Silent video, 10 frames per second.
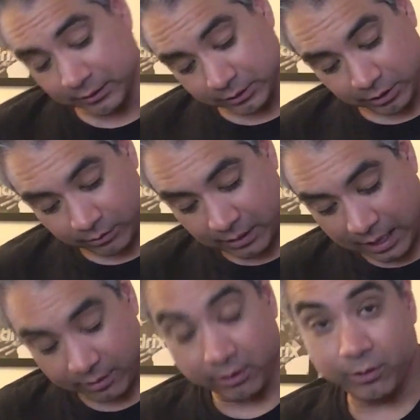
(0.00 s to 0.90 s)
So
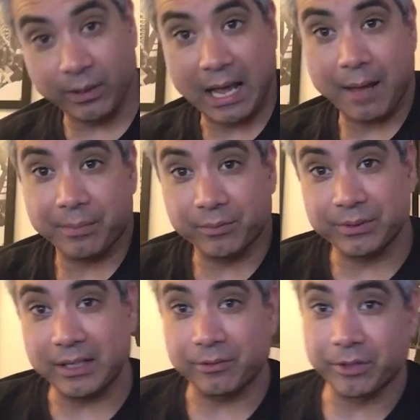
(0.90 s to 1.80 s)
I don't know what happened with
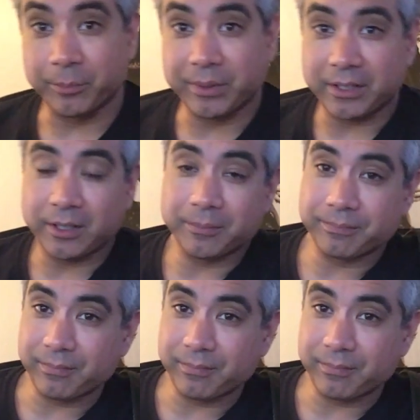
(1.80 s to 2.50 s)
that rear pickup.